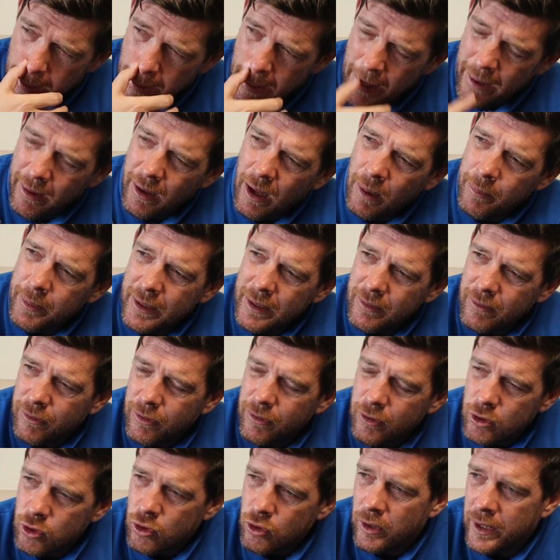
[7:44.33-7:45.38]
Yeah, I've been
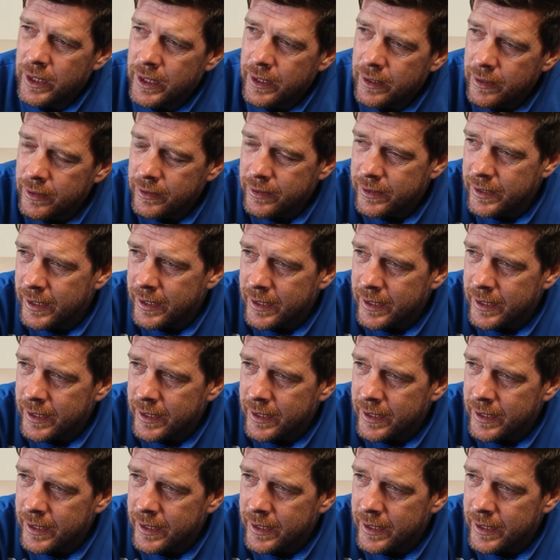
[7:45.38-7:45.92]
frustrated.